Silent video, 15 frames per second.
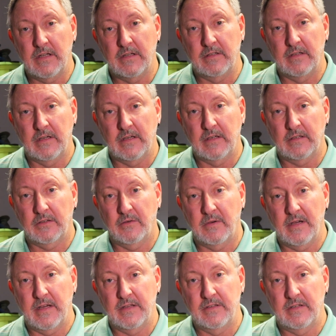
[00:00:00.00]
and go
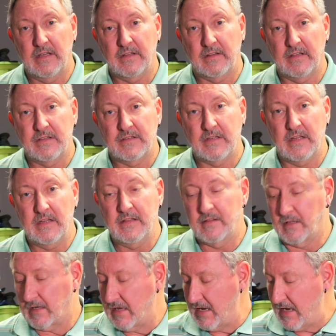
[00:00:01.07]
ahead and get this in
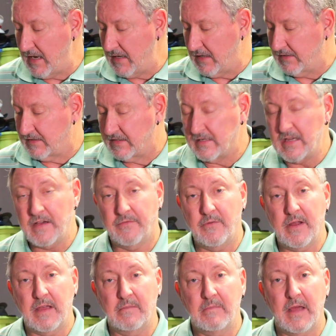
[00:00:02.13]
the can and see if
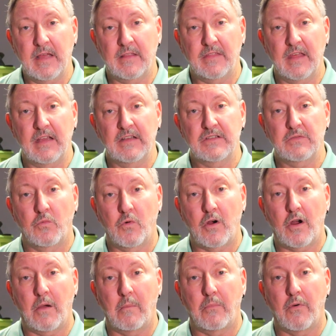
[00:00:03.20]
we can make things
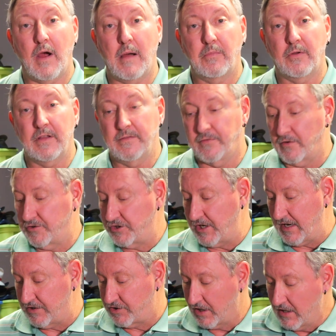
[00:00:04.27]
work properly for a
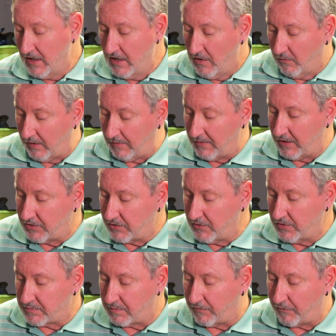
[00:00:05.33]
change. What I'm going to
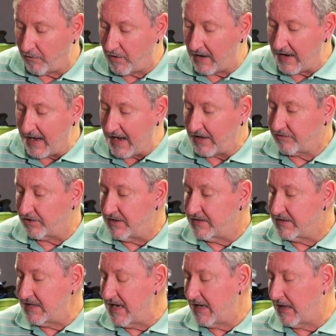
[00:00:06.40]
do is, before I actually
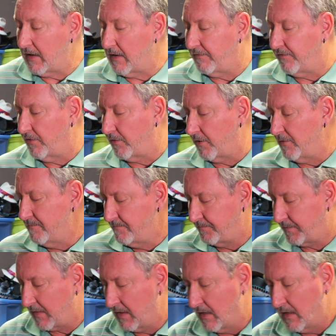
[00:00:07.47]
take a photo,
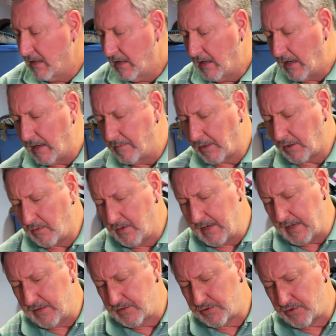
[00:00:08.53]
I'm going to go
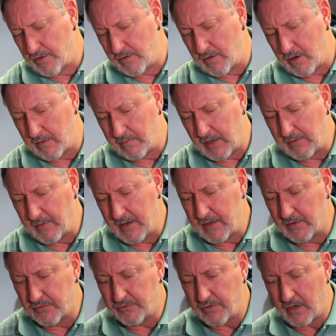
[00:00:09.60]
ahead and turn on my
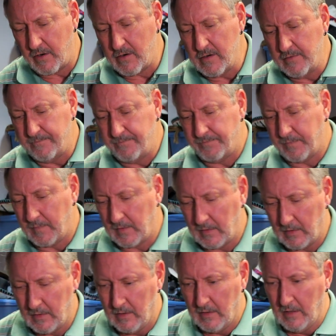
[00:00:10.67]
radio trigger.
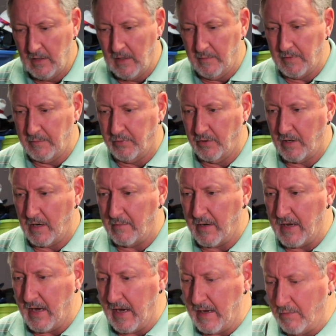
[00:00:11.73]
I'm going to put on
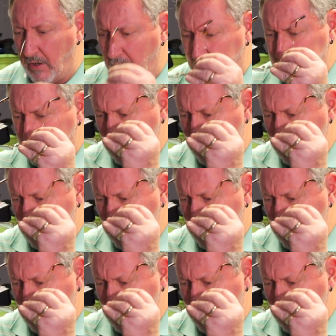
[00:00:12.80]
my eyeballs